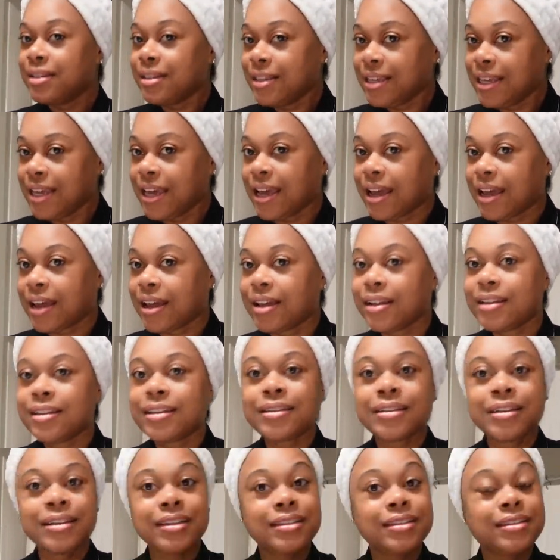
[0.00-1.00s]
Yeah,
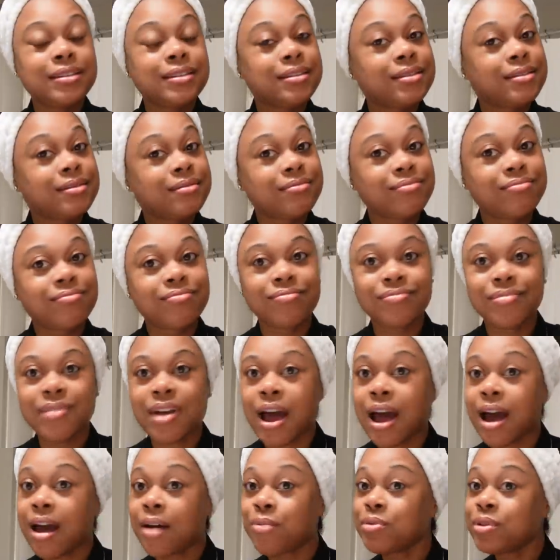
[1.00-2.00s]
because
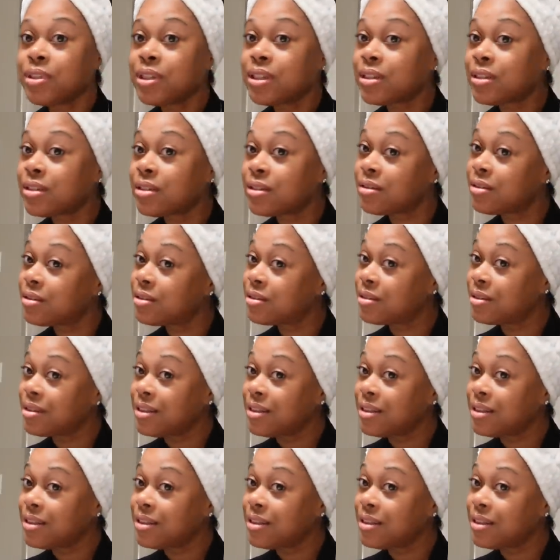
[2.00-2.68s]
I was